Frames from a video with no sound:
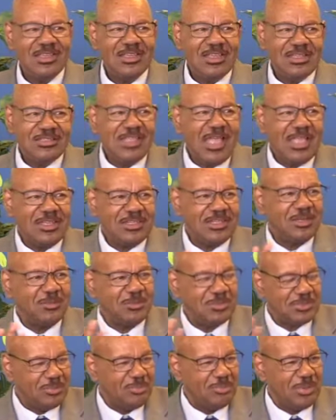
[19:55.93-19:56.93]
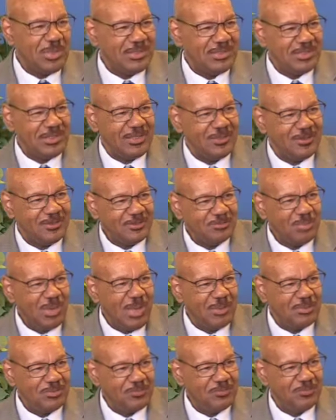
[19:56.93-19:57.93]
It's not that it was a big deal.
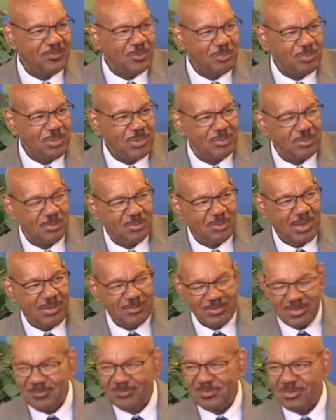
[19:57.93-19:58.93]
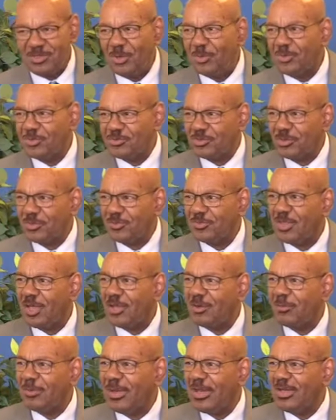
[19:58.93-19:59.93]
Probably few people probably even noticed it or
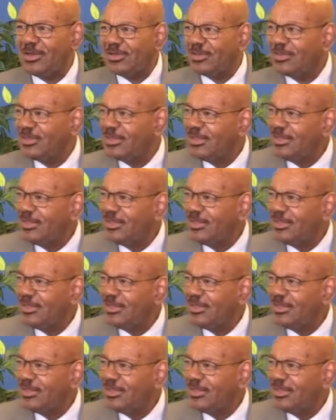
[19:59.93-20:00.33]
thought about it.